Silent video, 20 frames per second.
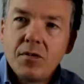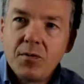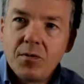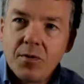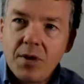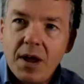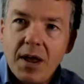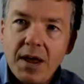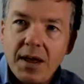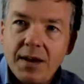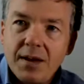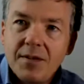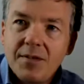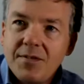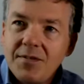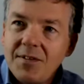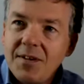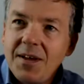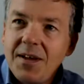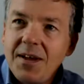Great.
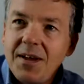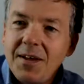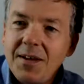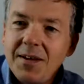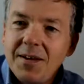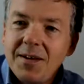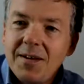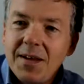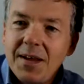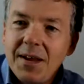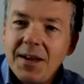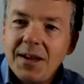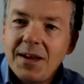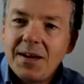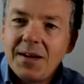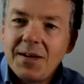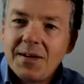See, you did it.